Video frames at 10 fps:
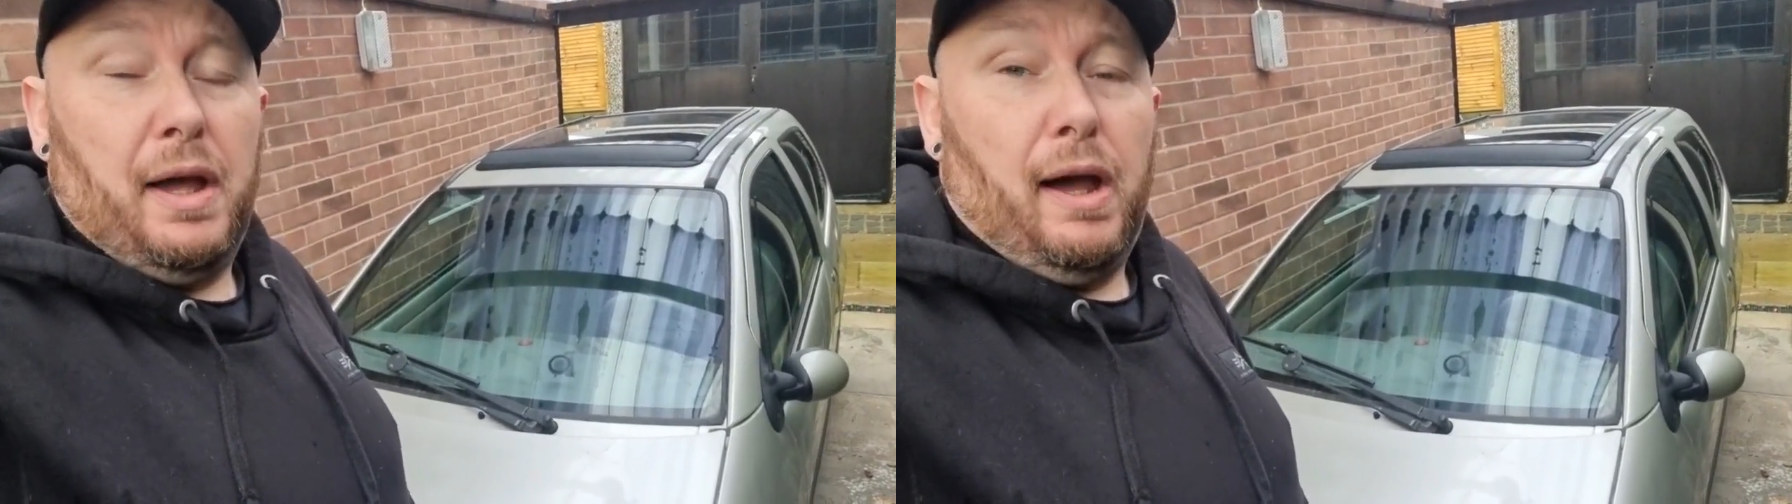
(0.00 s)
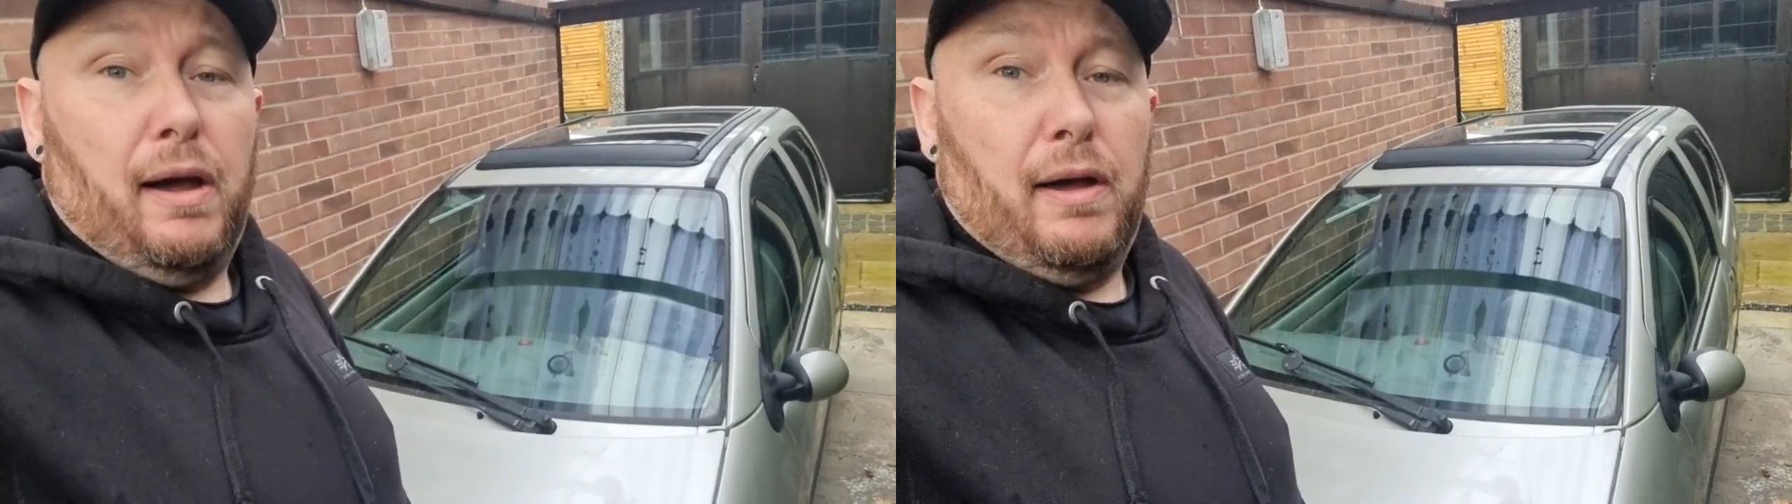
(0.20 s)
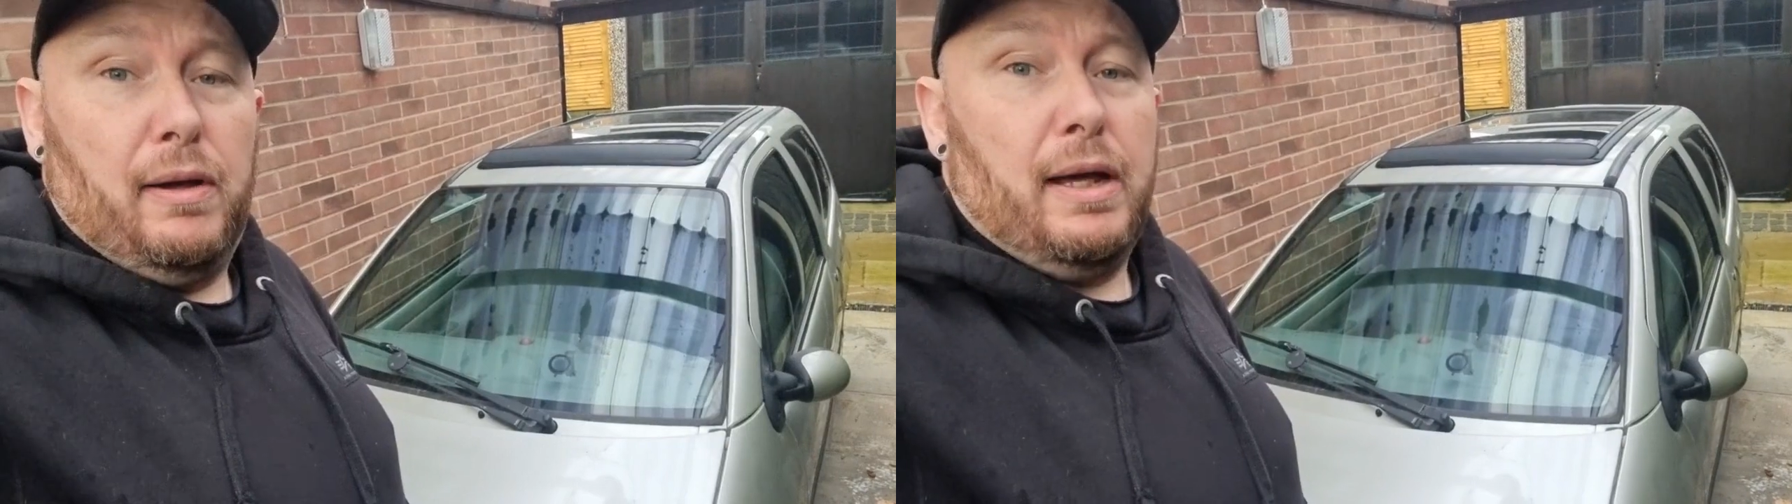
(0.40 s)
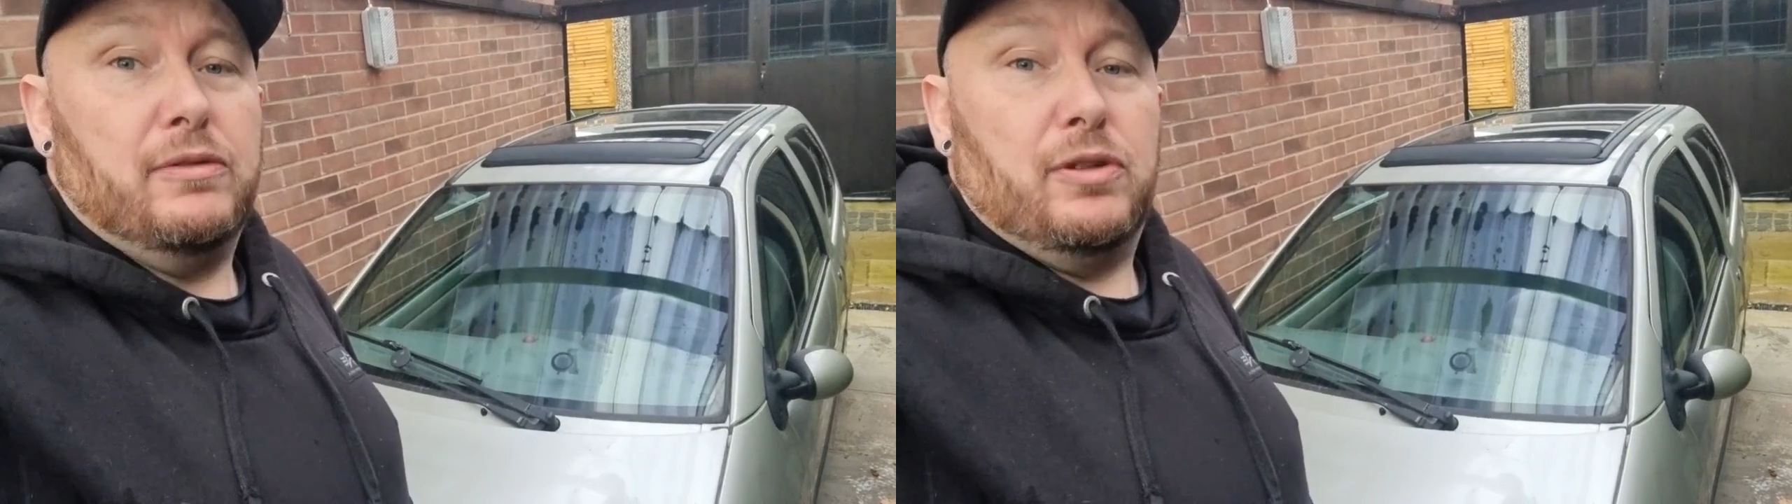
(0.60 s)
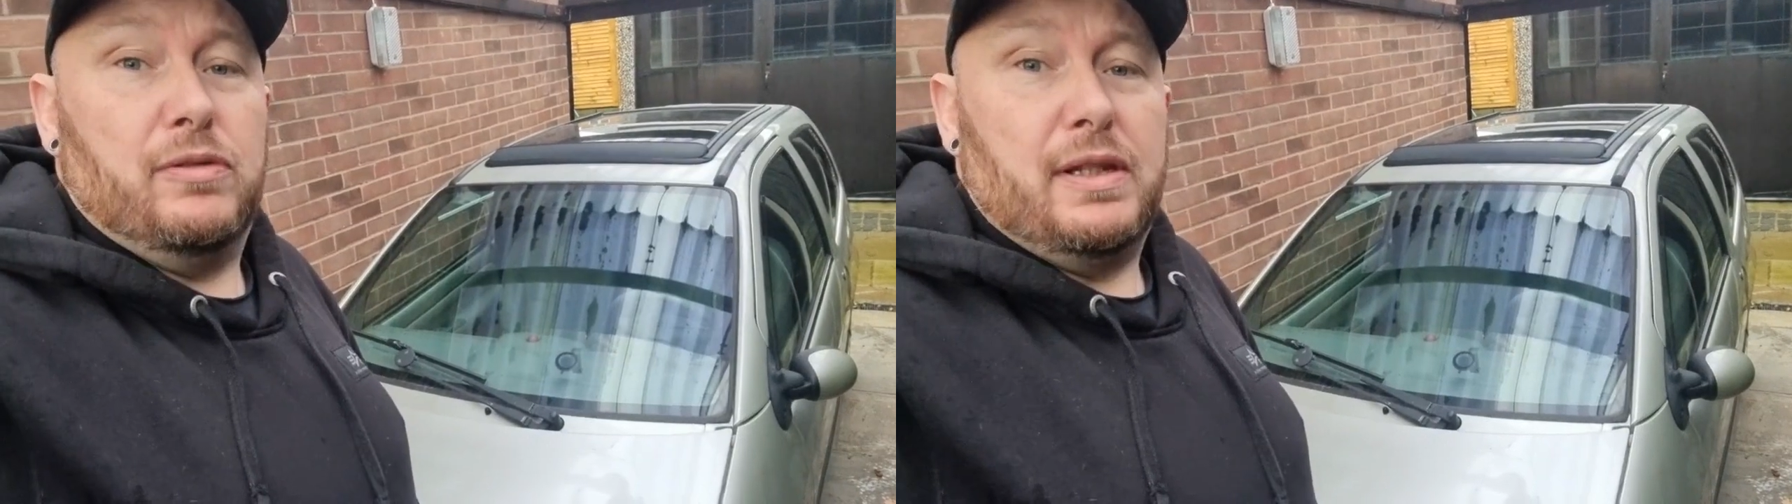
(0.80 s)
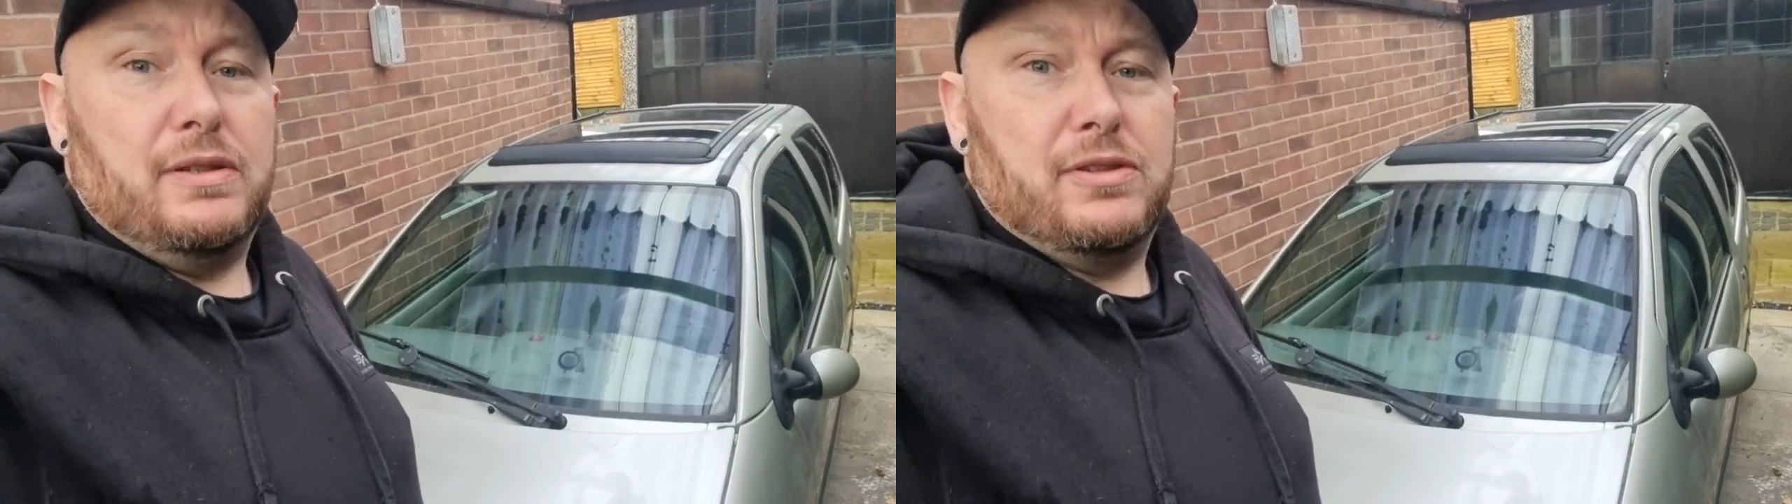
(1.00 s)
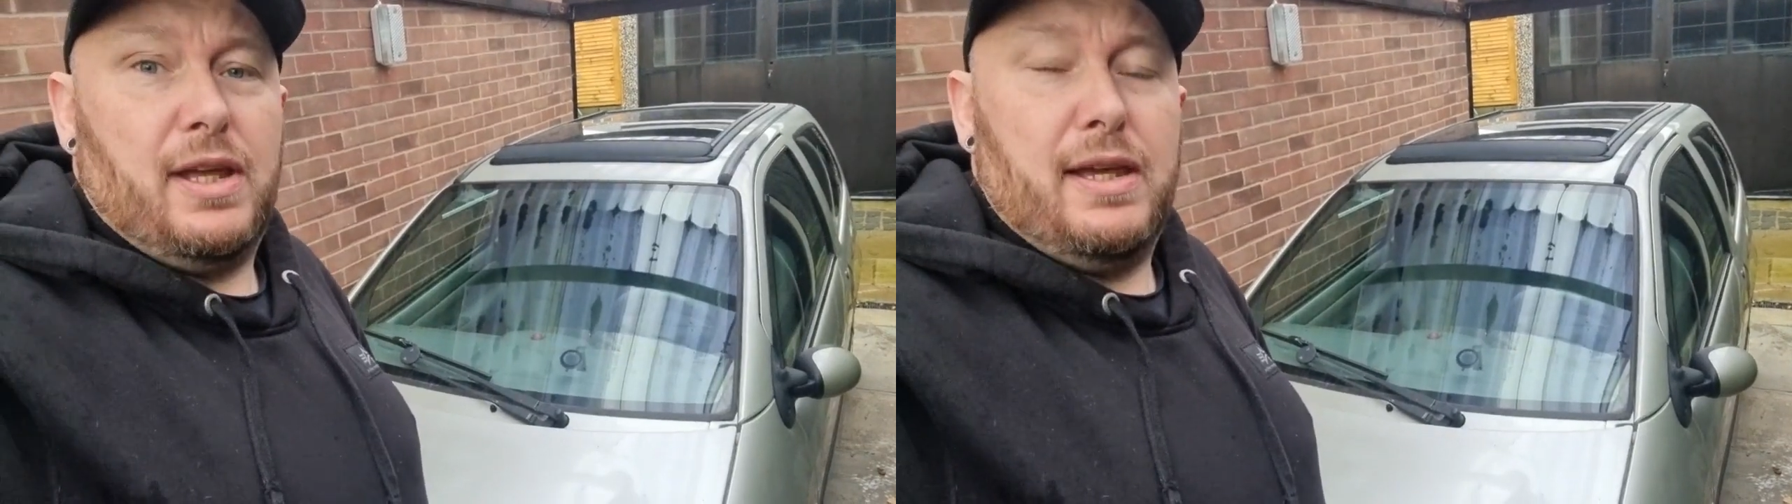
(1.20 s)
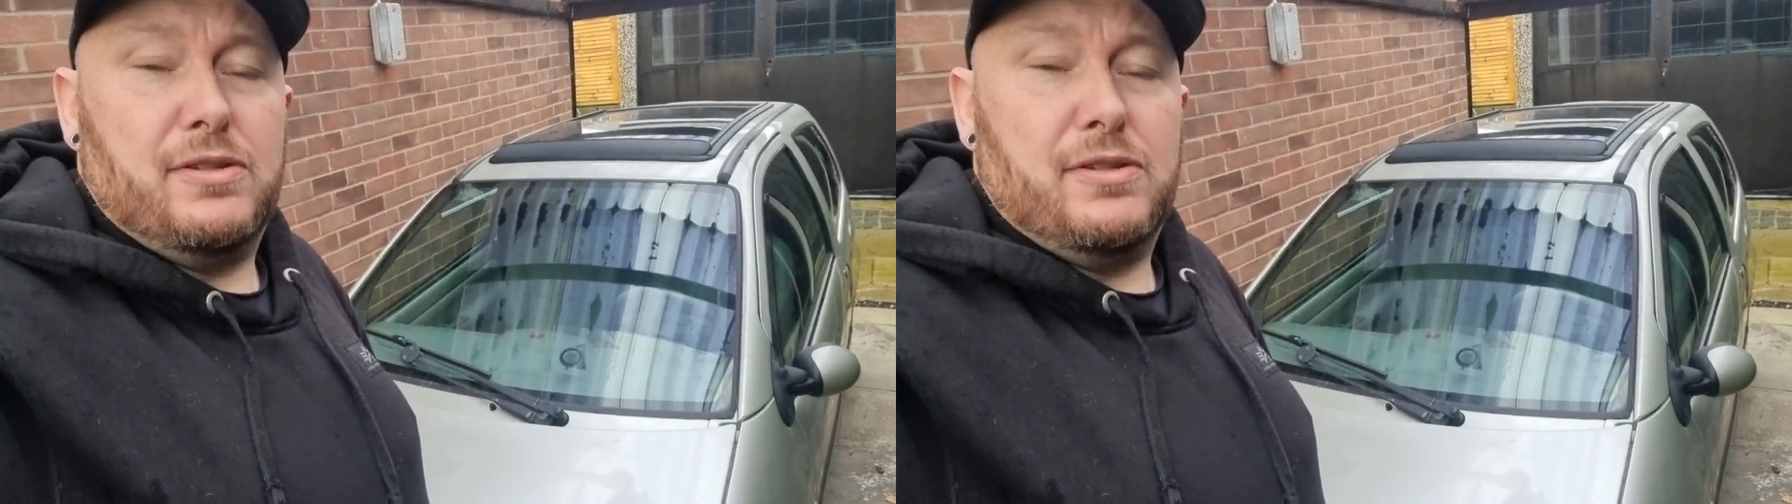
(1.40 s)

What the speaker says: and do things there.